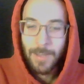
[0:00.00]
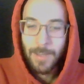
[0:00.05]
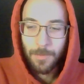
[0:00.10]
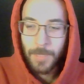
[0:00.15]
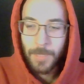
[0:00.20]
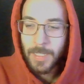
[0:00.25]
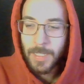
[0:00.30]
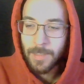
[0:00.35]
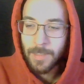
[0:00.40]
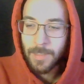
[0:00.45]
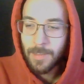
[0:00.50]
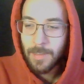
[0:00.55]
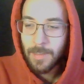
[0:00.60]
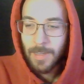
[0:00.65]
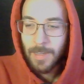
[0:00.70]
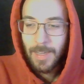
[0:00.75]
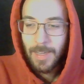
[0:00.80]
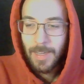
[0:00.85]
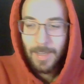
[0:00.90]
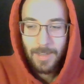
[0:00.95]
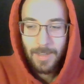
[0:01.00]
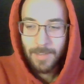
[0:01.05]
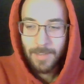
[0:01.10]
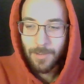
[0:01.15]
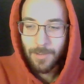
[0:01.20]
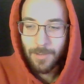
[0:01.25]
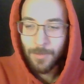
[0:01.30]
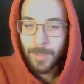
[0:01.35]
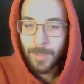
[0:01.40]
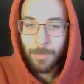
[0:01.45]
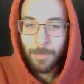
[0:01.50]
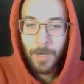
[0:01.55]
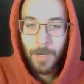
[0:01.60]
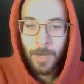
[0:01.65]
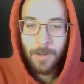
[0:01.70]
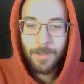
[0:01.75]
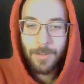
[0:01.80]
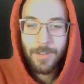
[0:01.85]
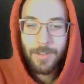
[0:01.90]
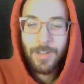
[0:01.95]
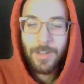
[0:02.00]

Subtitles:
month. It's only March.